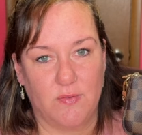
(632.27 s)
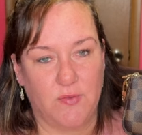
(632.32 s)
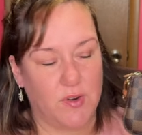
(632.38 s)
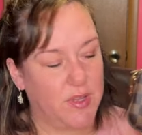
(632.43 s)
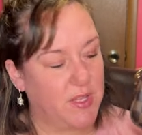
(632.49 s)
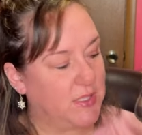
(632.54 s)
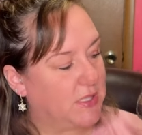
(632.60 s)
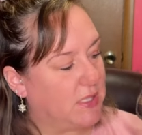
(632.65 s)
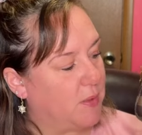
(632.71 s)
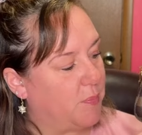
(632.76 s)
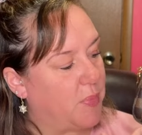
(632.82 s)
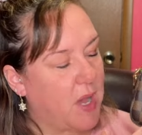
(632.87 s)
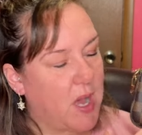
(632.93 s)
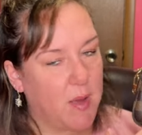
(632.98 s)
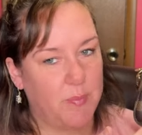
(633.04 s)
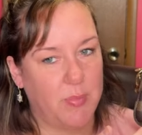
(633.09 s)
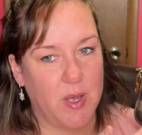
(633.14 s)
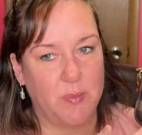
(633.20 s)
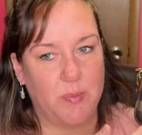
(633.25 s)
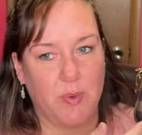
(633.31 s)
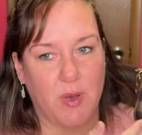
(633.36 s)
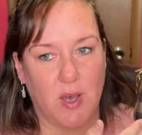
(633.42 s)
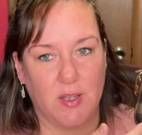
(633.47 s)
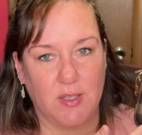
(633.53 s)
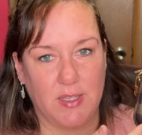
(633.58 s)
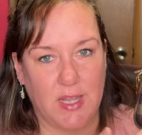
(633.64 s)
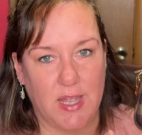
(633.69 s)
for this to pop up
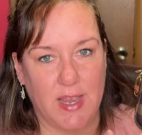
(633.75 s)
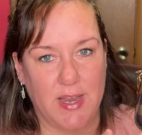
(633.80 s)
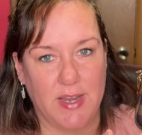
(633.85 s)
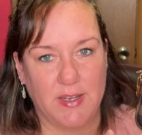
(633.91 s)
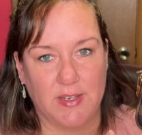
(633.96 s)
online.